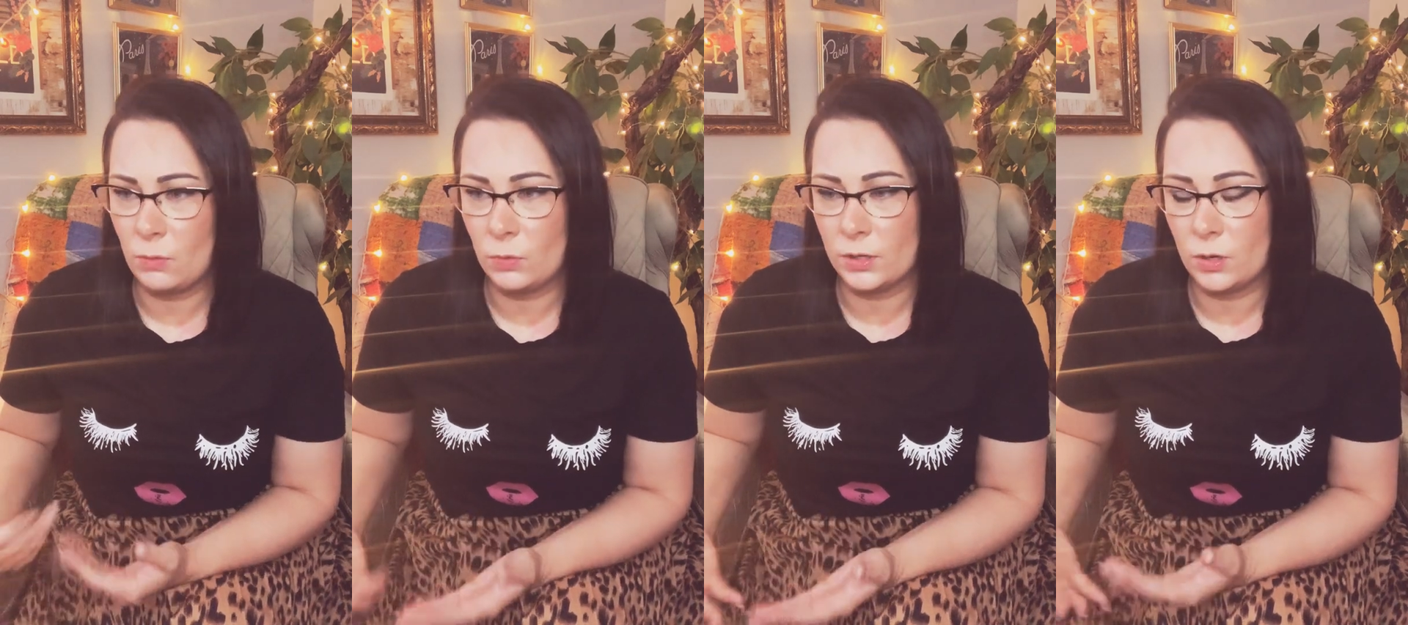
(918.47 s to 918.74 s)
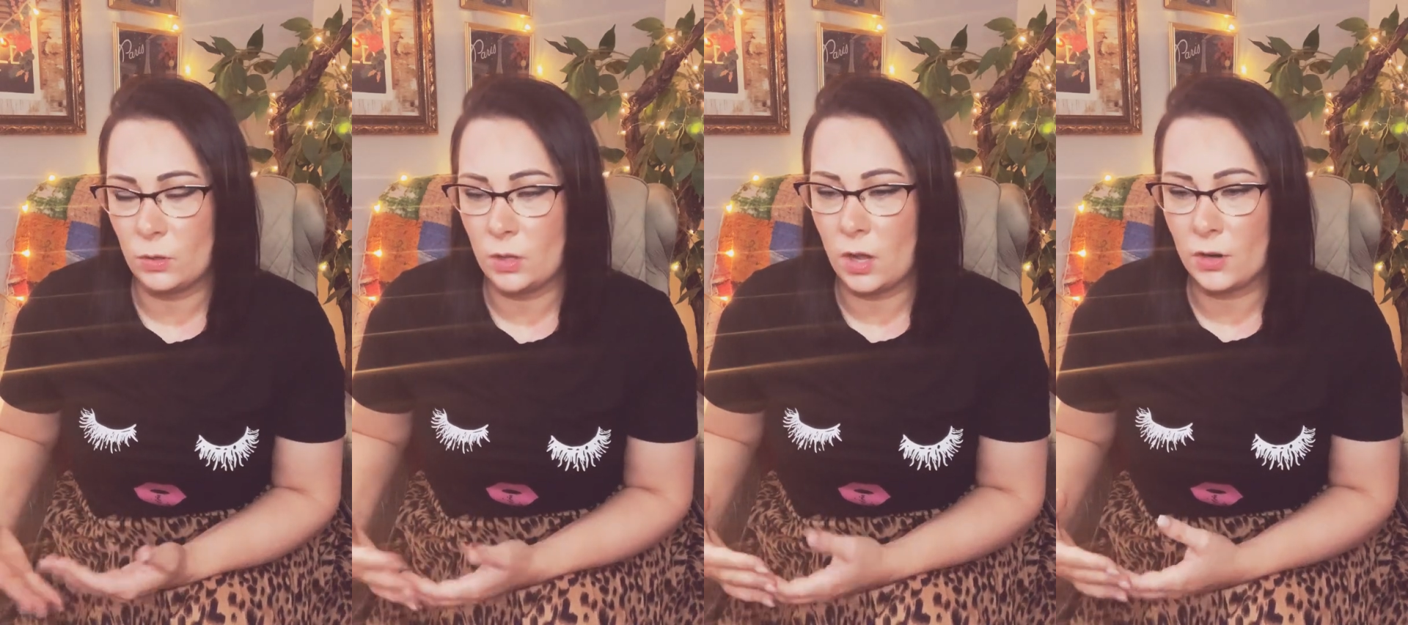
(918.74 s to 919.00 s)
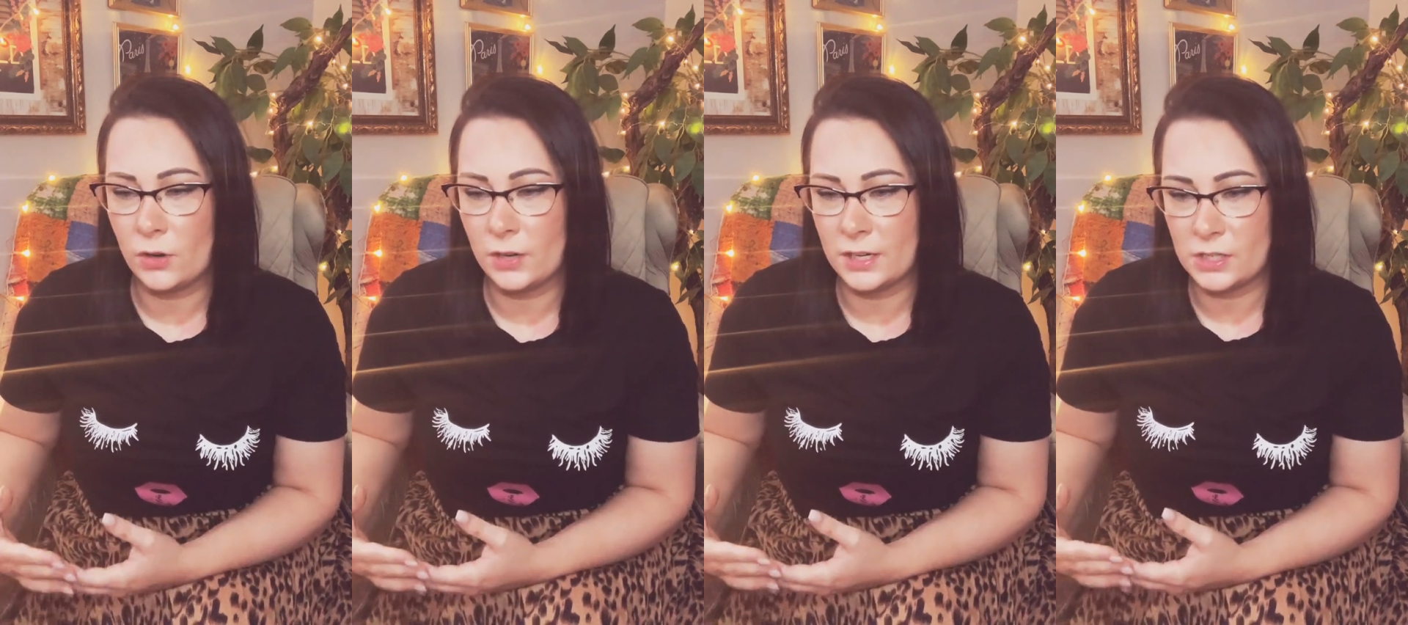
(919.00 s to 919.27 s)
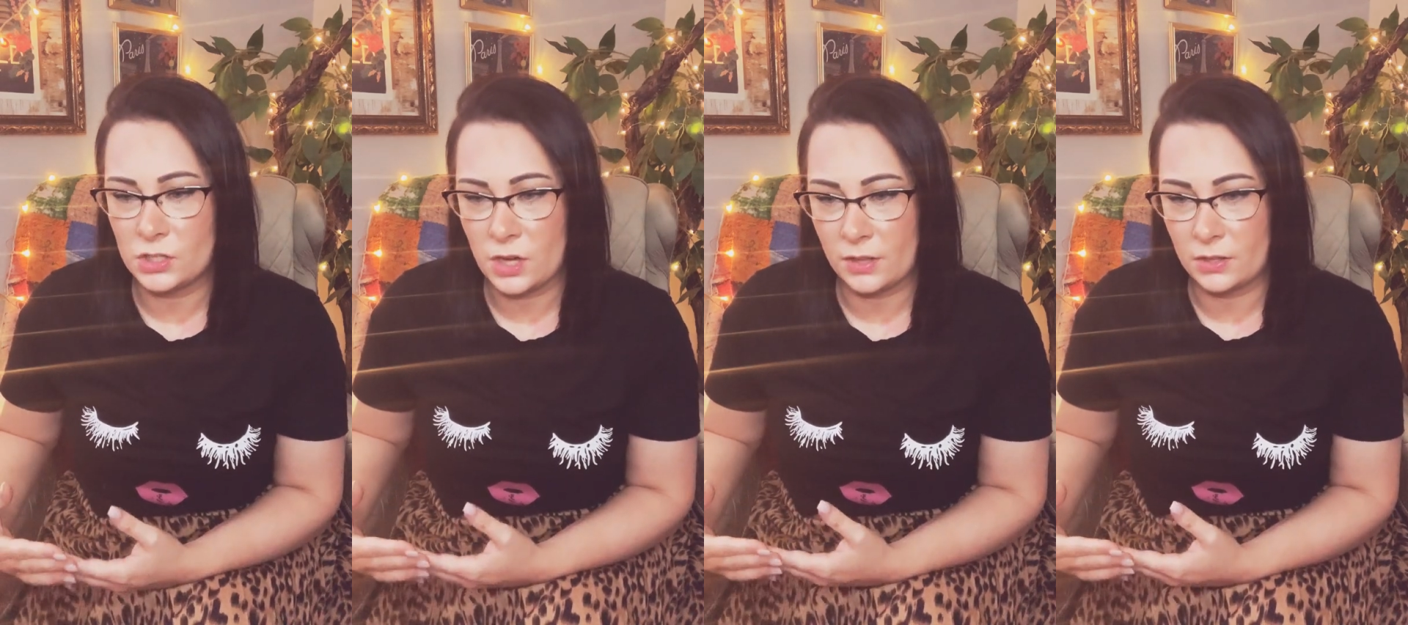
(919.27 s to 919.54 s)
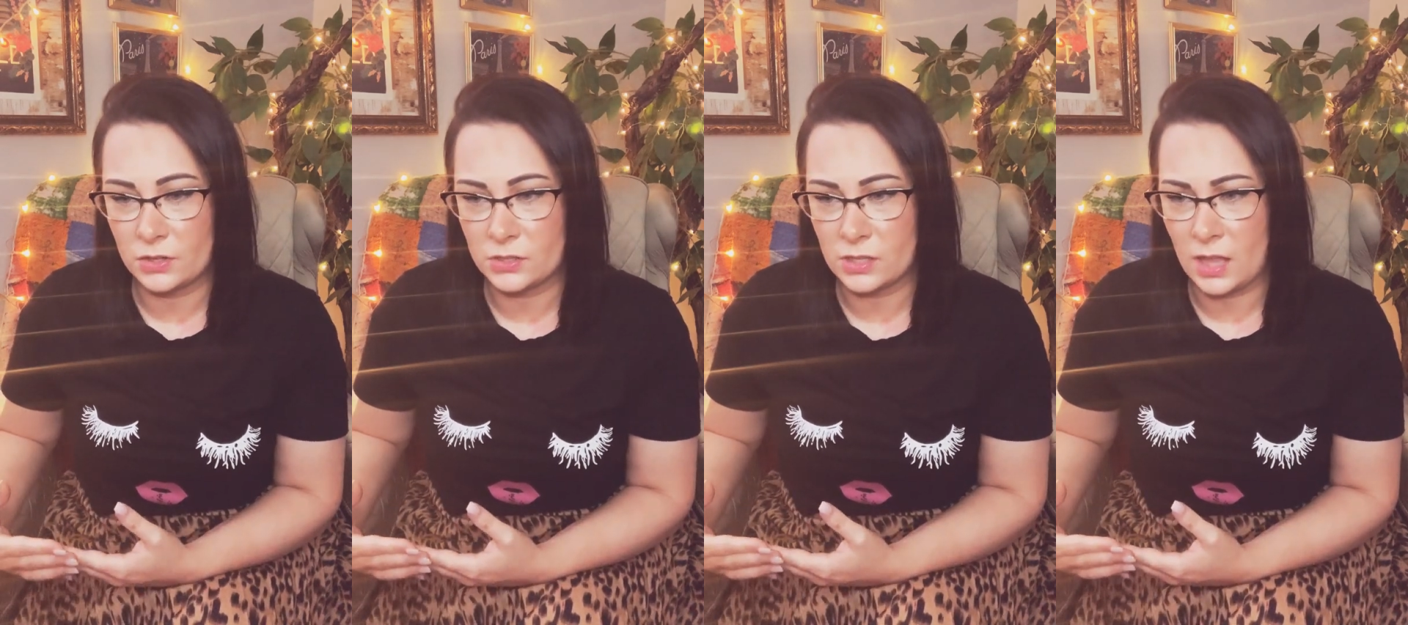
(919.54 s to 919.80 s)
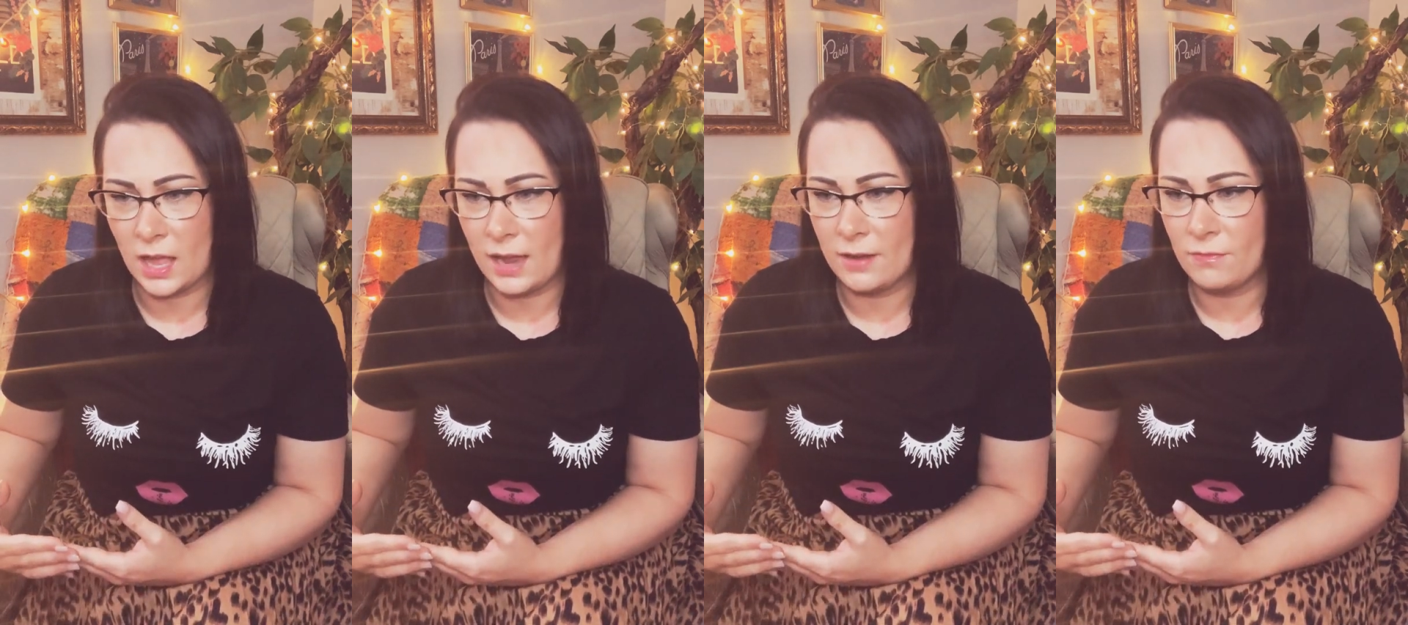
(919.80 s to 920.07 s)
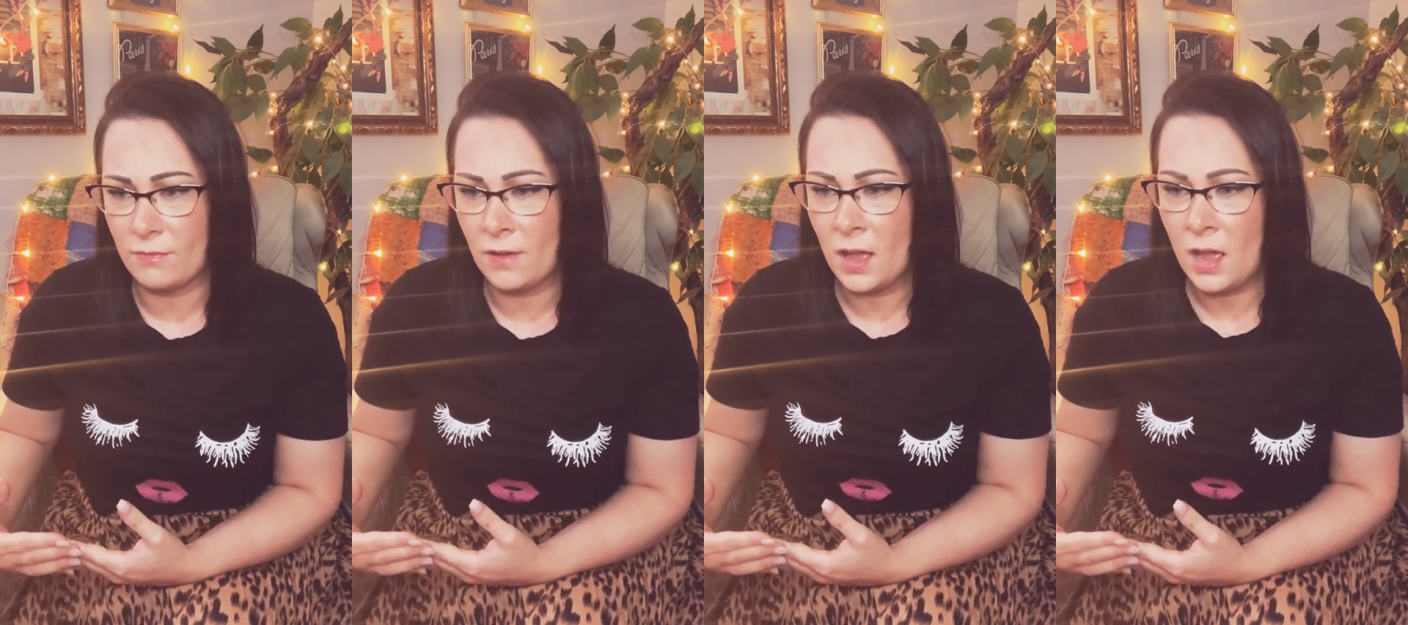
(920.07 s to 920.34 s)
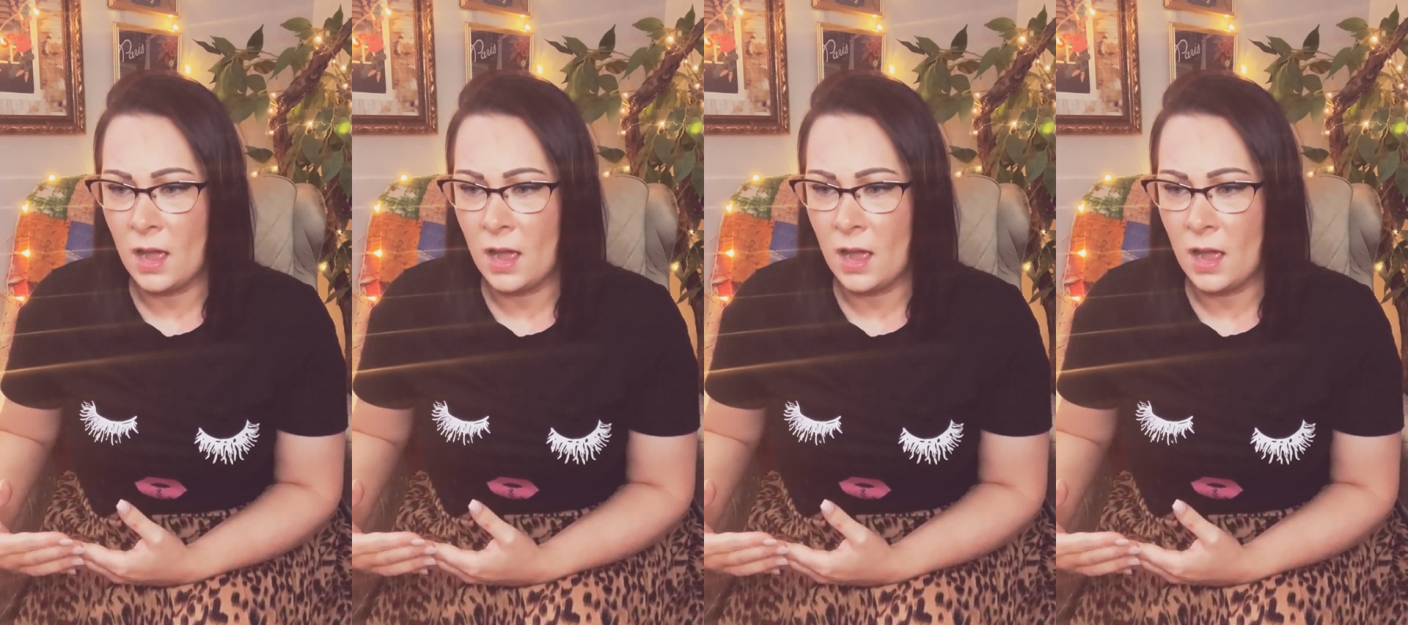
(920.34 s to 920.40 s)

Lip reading: We're no longer in each other's life.